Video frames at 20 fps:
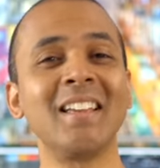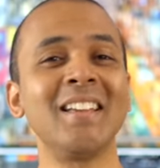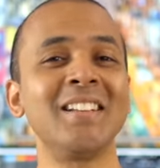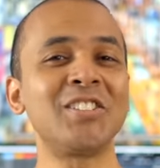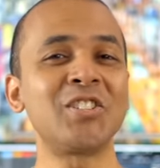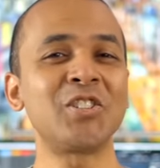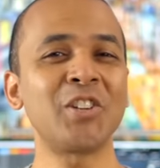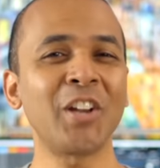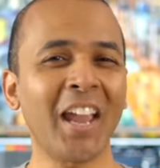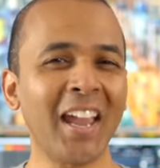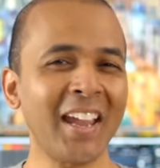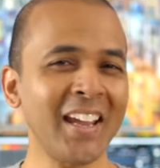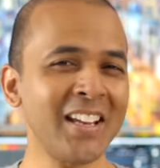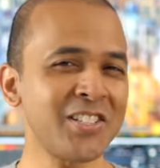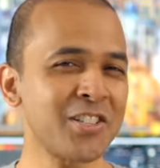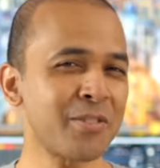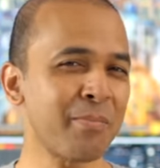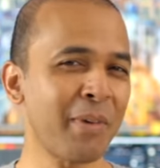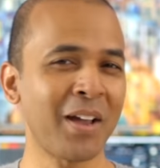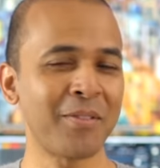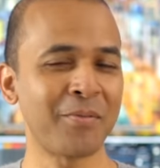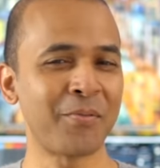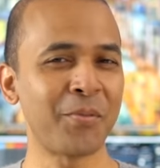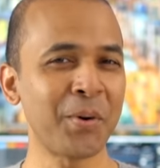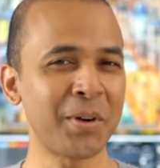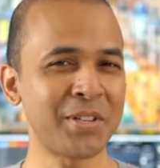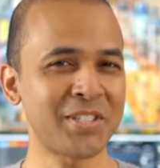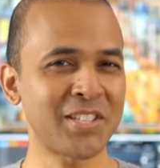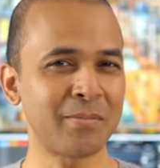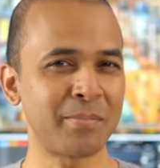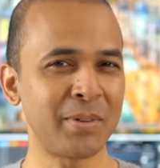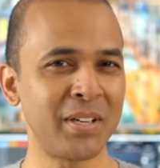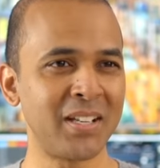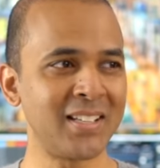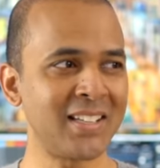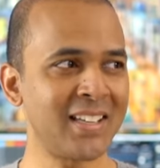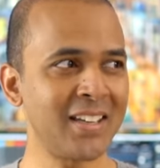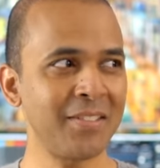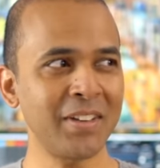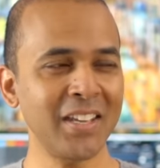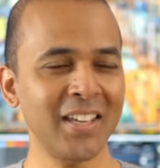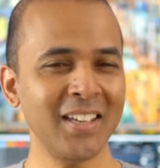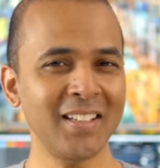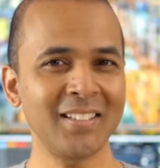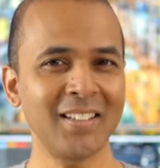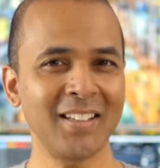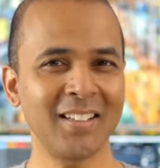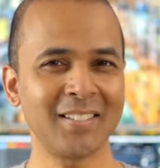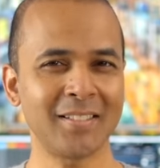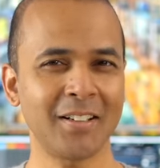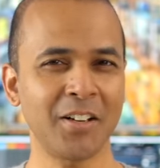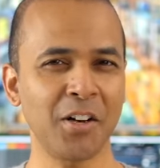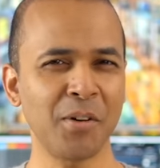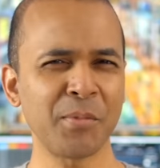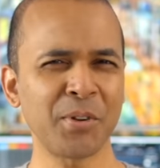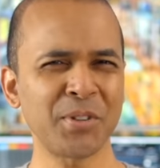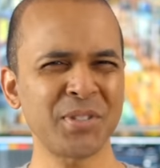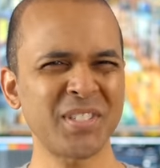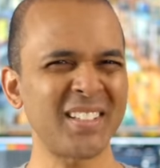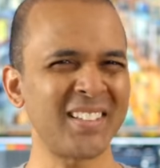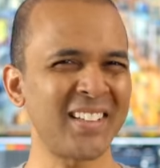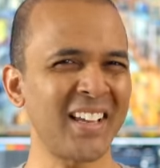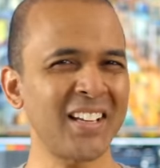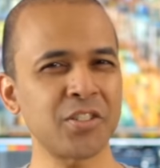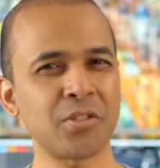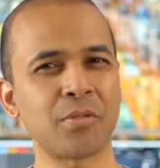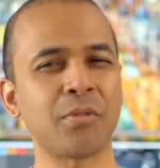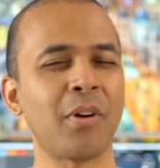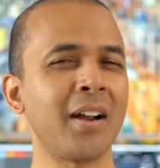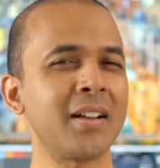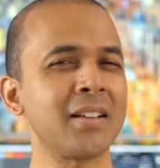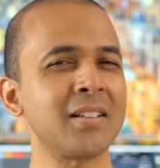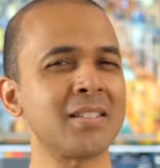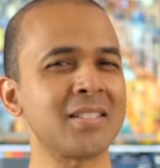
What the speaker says: it changed my voice a bit, giving it an almost electronic